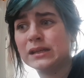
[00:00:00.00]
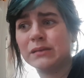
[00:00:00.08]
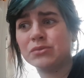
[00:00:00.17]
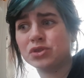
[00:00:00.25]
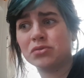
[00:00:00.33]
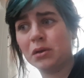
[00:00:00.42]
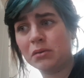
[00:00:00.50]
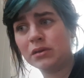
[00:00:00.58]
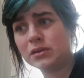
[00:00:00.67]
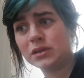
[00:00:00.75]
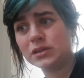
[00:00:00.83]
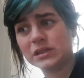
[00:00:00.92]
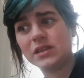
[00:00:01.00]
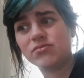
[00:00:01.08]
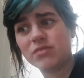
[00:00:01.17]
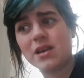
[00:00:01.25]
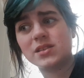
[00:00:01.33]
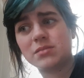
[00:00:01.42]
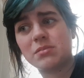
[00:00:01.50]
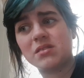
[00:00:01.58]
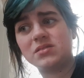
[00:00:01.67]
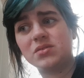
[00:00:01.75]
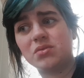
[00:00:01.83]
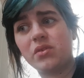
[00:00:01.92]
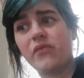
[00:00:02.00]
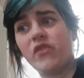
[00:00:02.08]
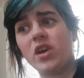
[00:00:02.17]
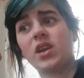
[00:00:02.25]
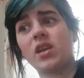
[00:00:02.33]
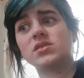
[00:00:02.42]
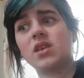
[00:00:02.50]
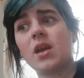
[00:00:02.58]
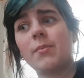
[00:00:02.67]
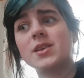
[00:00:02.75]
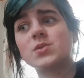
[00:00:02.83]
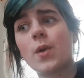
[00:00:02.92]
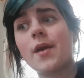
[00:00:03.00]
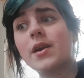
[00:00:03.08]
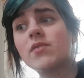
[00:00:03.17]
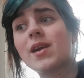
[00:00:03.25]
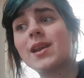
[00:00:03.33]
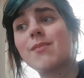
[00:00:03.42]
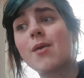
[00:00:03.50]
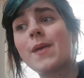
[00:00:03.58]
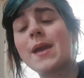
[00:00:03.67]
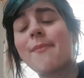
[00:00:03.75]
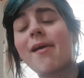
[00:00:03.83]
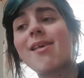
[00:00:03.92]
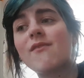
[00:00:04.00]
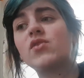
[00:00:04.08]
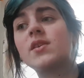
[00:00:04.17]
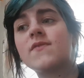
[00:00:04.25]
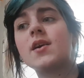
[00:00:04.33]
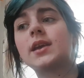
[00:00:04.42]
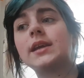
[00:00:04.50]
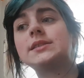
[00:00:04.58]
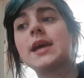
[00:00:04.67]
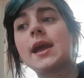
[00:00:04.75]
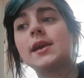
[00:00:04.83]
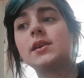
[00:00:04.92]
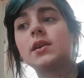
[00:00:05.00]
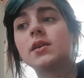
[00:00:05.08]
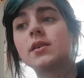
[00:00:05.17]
I'm sure I will, because I rant about it all the fucking time. I swear I rant about PayPal every fucking day.